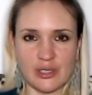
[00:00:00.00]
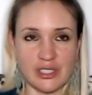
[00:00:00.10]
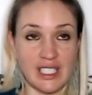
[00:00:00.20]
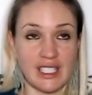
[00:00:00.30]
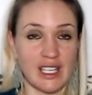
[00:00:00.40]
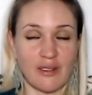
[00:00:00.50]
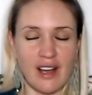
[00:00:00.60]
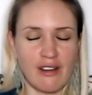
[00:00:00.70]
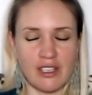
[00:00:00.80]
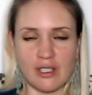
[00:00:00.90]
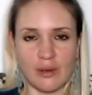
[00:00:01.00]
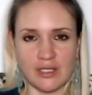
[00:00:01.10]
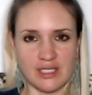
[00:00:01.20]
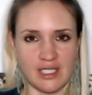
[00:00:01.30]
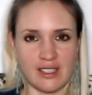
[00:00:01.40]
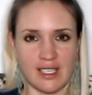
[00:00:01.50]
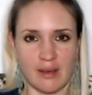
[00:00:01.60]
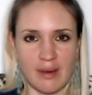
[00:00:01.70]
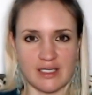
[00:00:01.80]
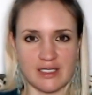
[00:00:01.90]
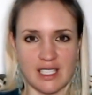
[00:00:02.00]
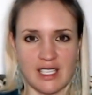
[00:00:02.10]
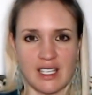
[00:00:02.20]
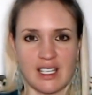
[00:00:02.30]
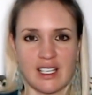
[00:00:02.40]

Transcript: or seeking, whatever you want to think about it.